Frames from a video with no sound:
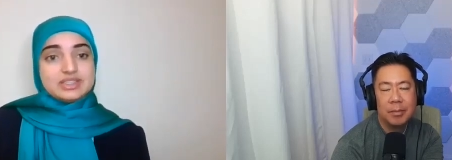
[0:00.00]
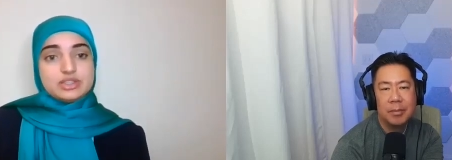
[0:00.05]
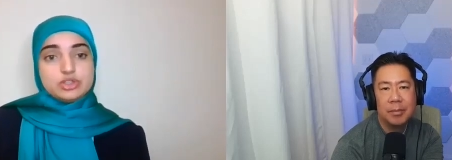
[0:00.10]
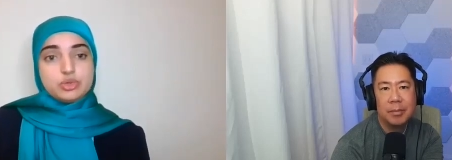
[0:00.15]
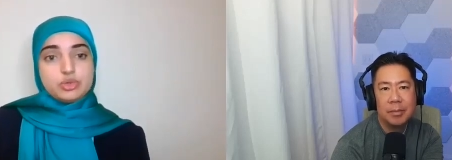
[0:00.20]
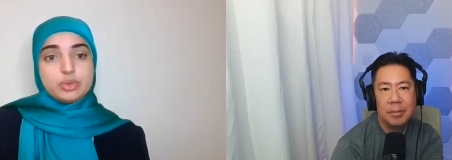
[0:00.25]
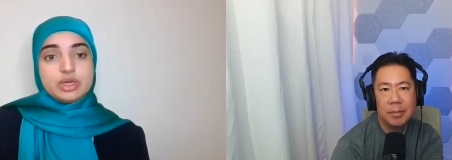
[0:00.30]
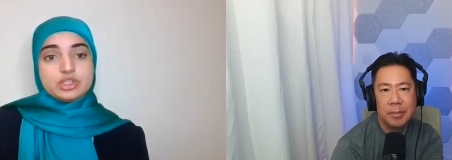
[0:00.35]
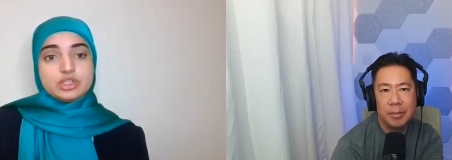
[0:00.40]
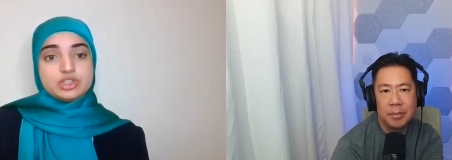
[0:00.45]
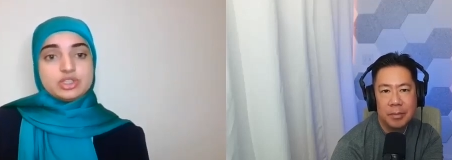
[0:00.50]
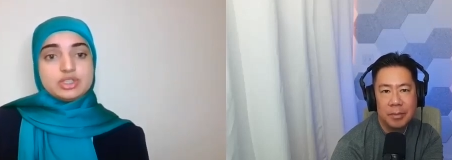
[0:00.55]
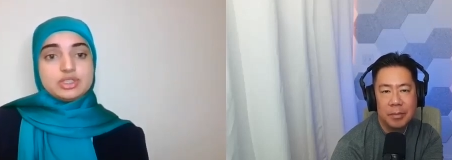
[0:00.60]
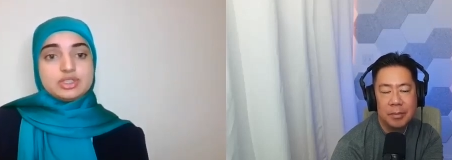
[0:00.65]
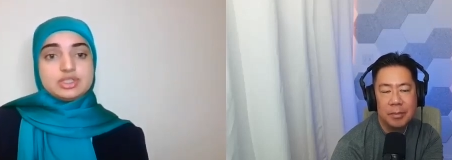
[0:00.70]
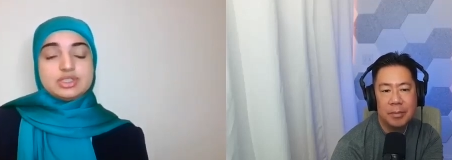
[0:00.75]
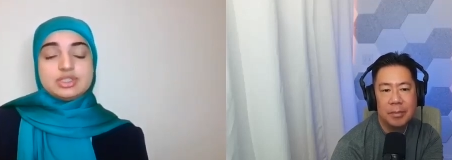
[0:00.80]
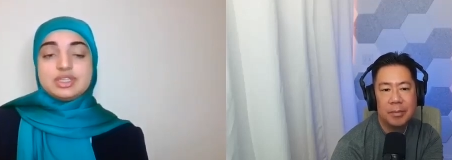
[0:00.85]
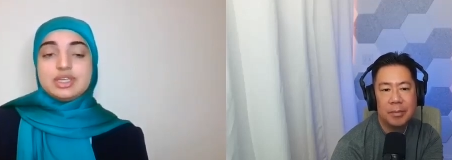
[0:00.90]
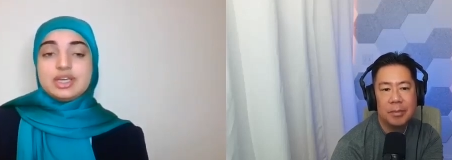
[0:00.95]

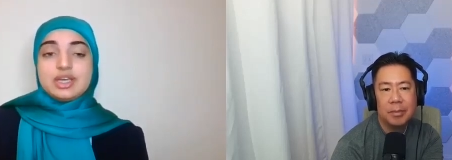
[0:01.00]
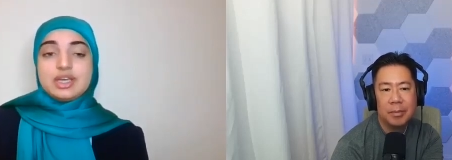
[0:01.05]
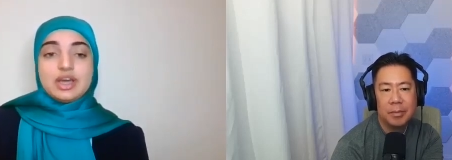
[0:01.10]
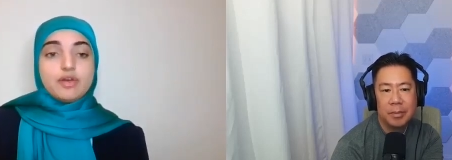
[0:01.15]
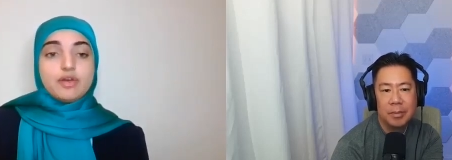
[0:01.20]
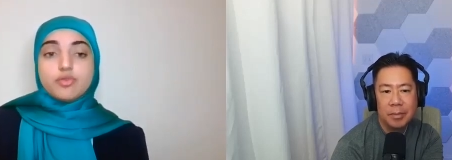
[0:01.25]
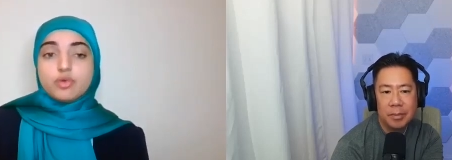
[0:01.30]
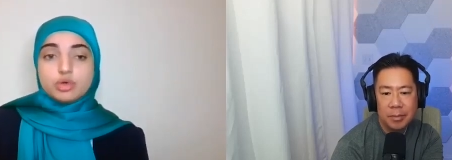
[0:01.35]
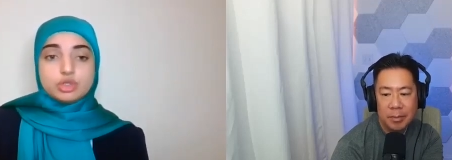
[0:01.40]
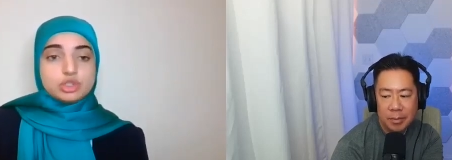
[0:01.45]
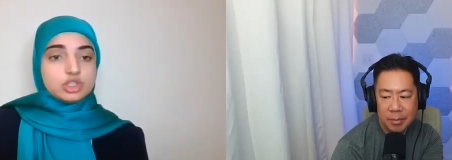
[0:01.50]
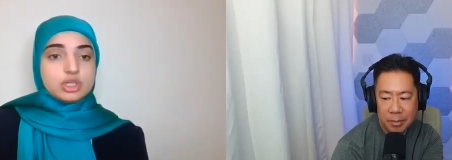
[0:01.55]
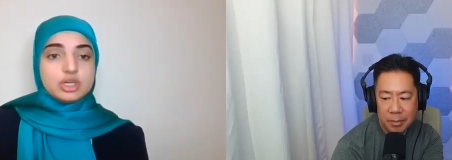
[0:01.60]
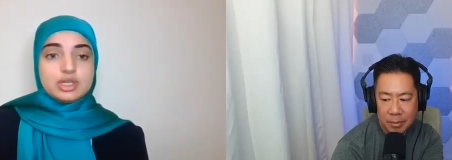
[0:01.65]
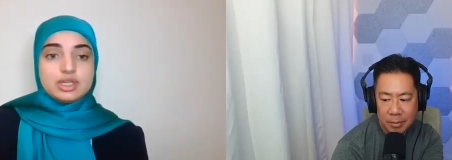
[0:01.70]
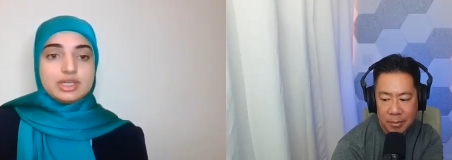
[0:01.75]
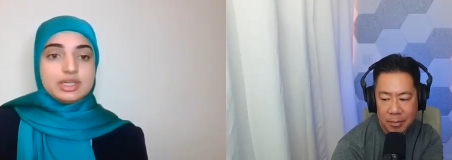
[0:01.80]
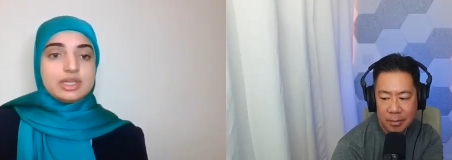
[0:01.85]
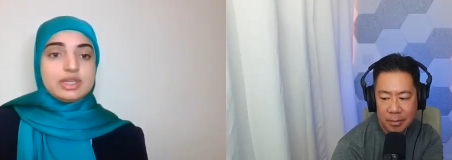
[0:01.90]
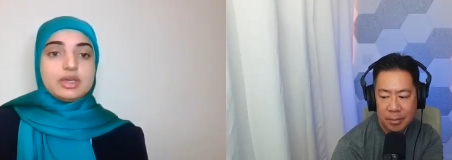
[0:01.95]
Speaker 1: situations seeing
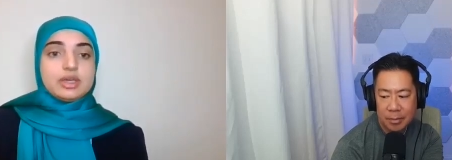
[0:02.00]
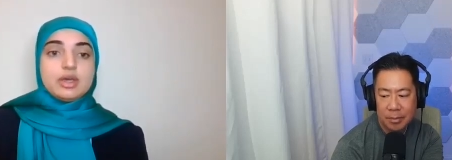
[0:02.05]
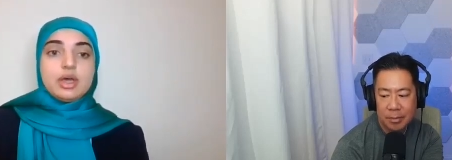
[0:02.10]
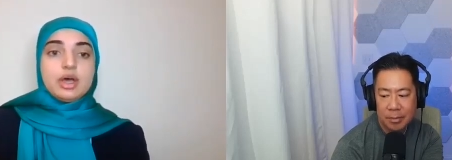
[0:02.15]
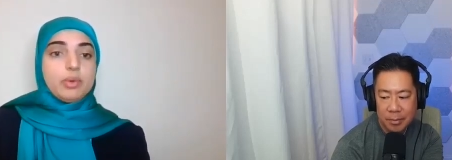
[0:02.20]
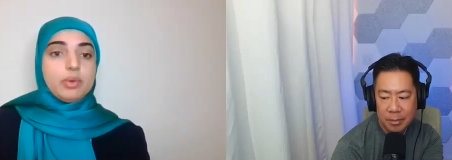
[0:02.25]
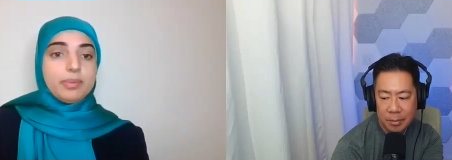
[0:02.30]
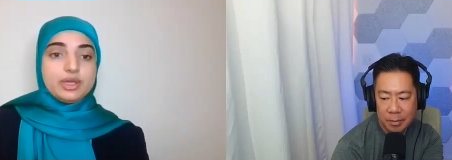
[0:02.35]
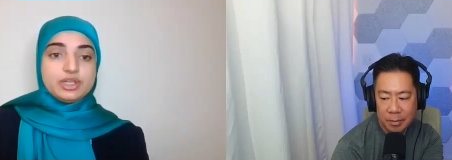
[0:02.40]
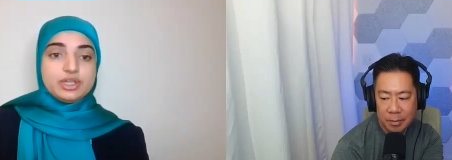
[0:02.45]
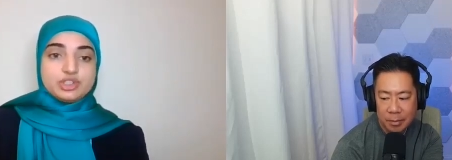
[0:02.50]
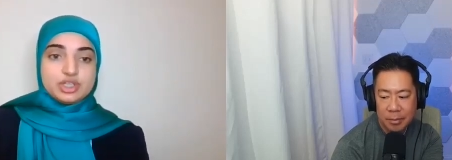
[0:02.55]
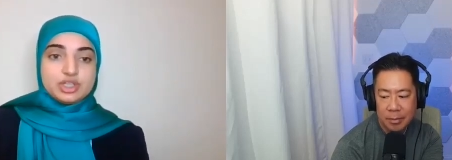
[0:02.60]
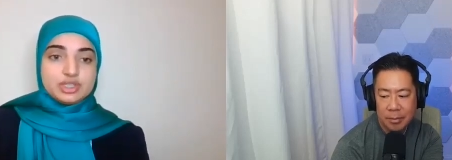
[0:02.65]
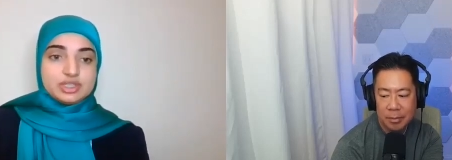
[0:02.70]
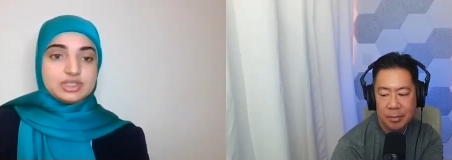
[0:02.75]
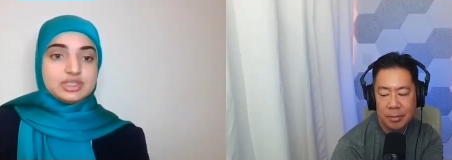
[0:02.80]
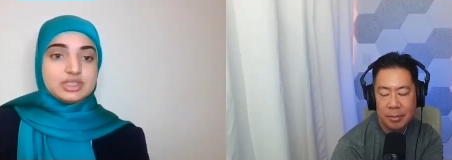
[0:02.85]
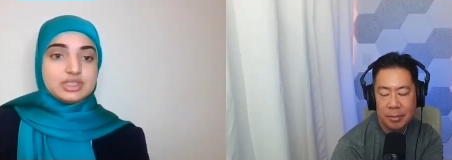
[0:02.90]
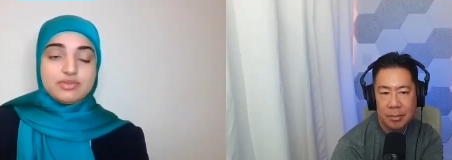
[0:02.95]
unfortunately when
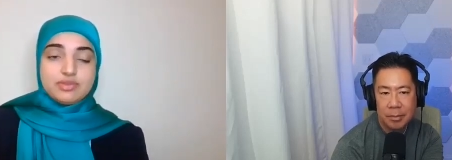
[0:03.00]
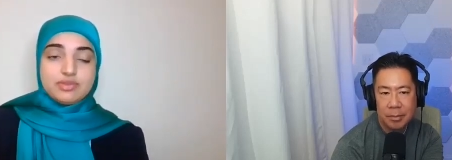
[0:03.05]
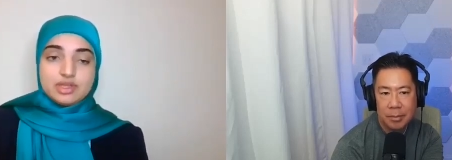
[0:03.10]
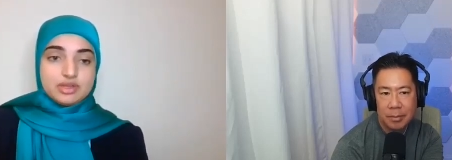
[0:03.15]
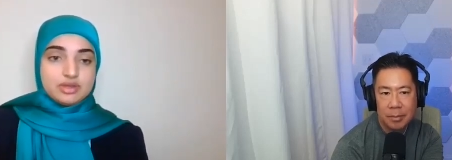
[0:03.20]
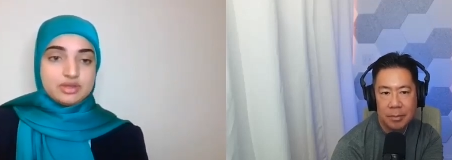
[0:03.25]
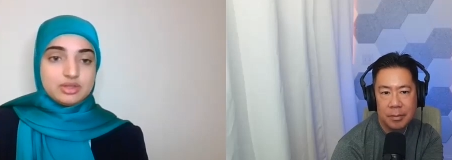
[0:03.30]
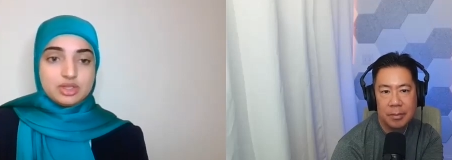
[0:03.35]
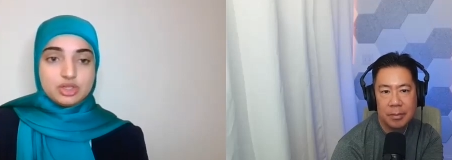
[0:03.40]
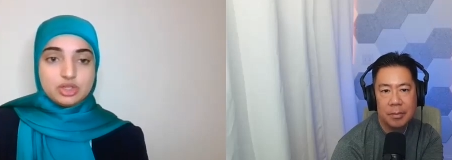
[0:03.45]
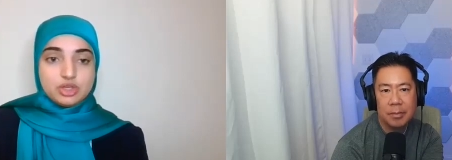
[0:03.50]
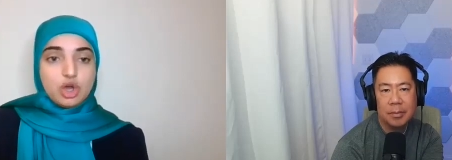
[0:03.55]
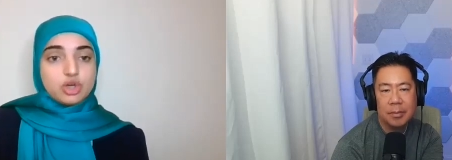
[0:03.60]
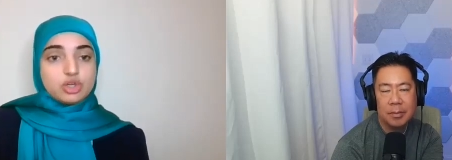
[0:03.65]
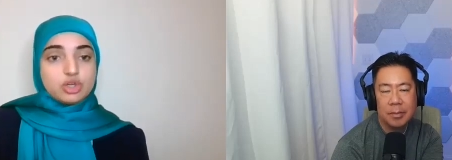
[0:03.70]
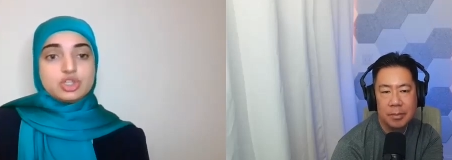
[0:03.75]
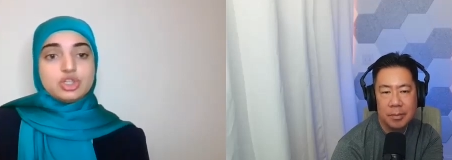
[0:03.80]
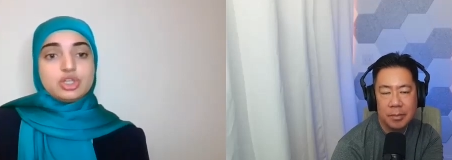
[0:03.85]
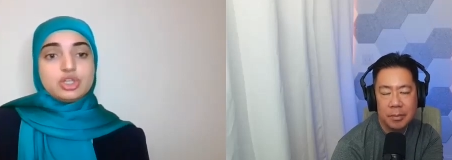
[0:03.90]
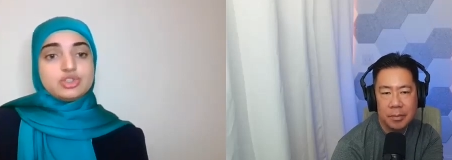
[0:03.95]
patients even
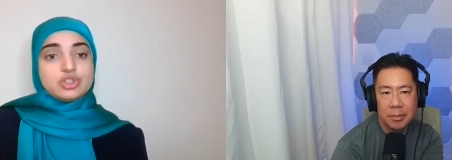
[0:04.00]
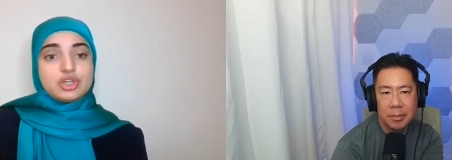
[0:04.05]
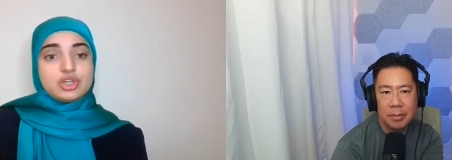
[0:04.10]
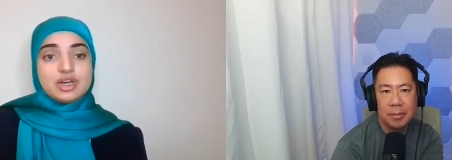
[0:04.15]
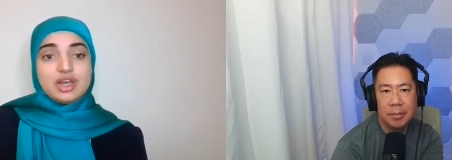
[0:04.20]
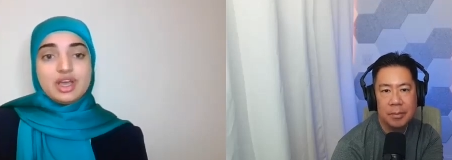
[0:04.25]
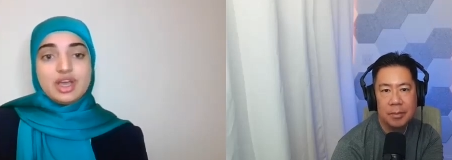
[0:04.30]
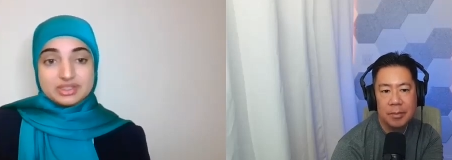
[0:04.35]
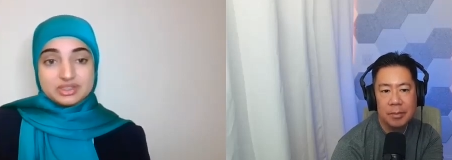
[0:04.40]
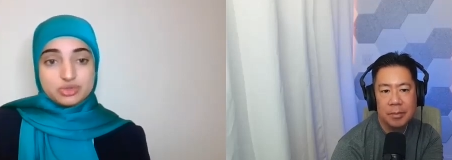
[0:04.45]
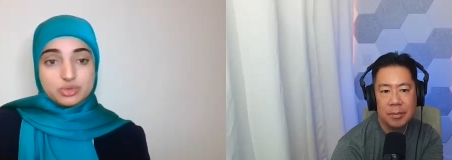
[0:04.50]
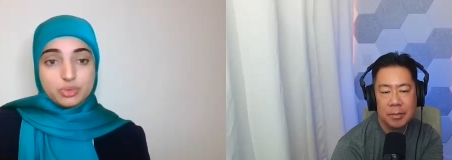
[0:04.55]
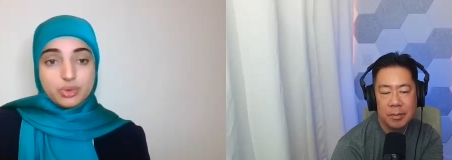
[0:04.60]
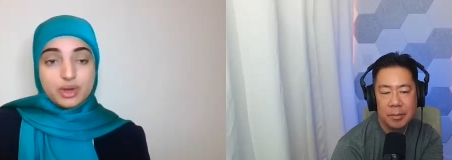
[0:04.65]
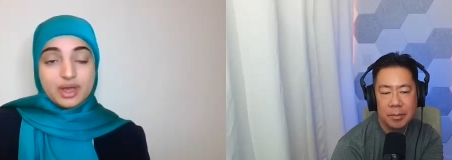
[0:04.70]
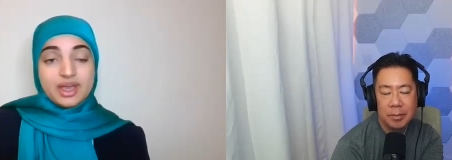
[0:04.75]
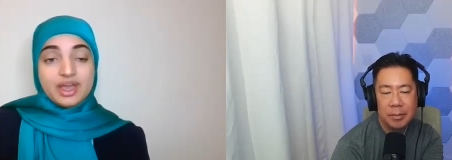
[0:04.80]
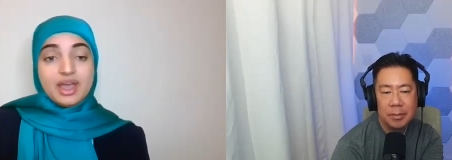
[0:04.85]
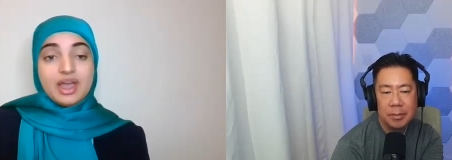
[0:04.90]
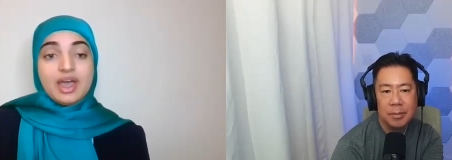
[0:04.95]
young children pass
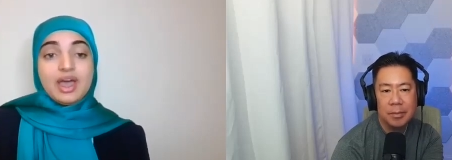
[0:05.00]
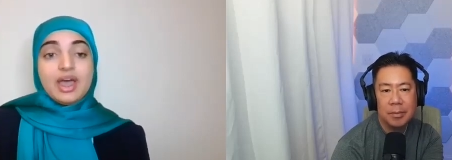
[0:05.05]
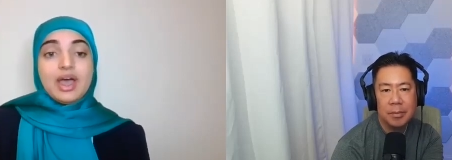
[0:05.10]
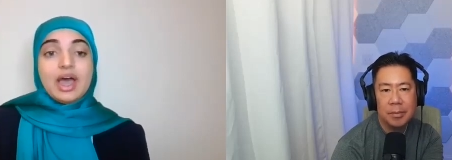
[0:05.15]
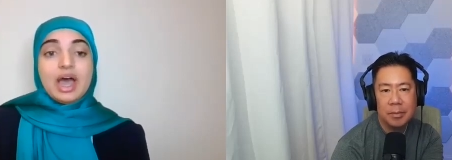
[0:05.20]
away